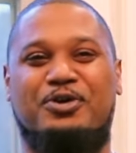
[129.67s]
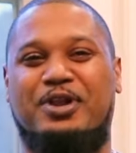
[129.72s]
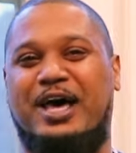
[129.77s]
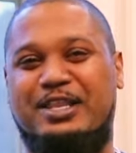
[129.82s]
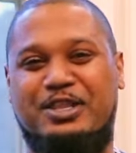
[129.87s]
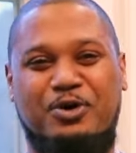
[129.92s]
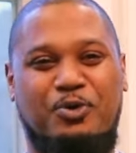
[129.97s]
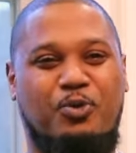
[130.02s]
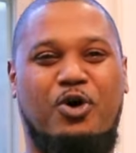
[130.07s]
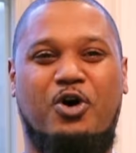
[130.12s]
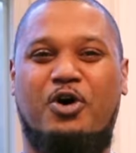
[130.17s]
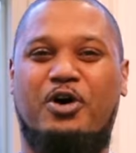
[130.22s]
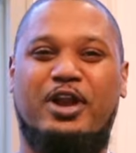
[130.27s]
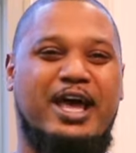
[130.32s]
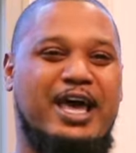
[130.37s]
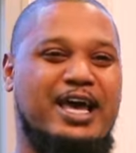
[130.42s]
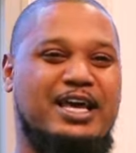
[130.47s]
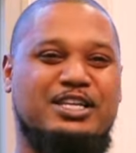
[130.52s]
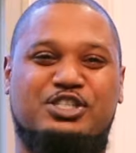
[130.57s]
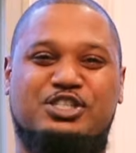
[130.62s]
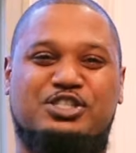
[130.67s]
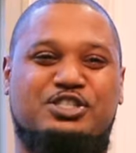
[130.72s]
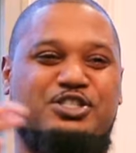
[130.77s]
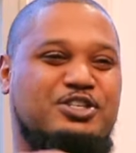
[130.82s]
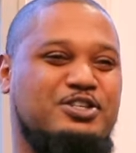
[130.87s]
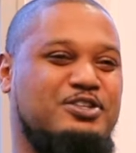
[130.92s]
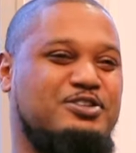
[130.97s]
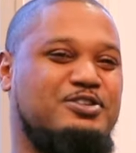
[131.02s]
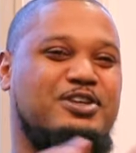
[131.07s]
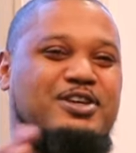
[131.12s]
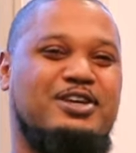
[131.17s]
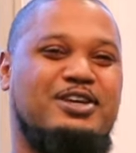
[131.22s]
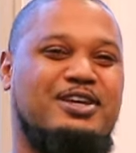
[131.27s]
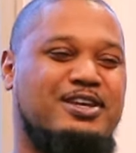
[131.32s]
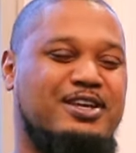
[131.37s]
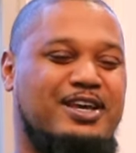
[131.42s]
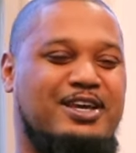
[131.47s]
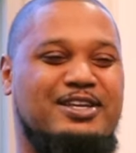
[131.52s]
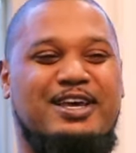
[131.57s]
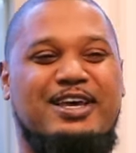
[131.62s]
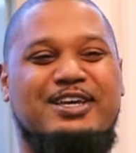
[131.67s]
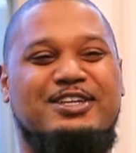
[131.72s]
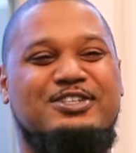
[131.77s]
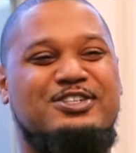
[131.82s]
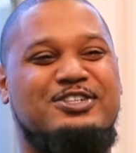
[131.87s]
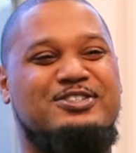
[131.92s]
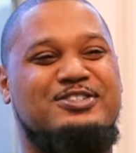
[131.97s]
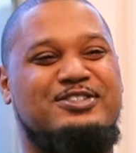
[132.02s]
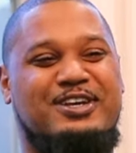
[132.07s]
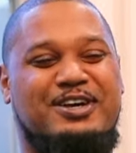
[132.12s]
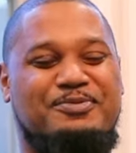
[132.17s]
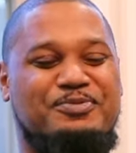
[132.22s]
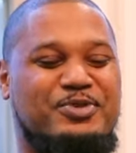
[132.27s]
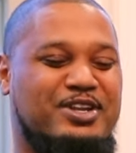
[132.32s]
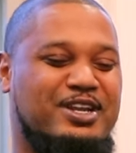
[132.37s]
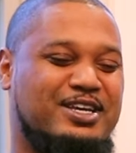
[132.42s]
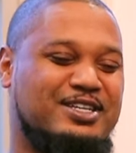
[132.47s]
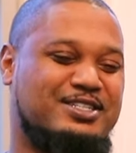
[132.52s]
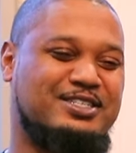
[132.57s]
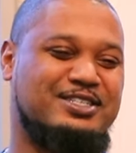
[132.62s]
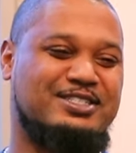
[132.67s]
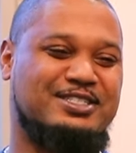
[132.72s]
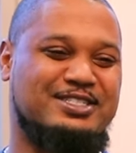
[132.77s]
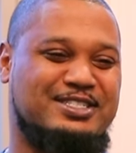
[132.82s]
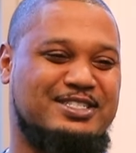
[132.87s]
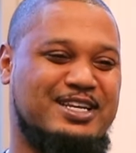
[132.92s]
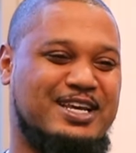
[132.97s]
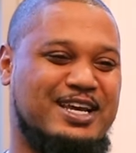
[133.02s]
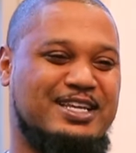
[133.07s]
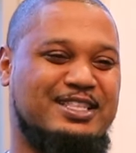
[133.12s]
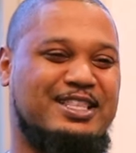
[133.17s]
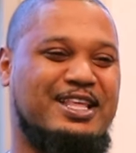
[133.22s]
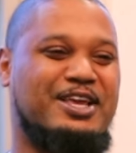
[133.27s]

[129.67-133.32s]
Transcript: like the wall that had just been and and just I mean that shit just sad.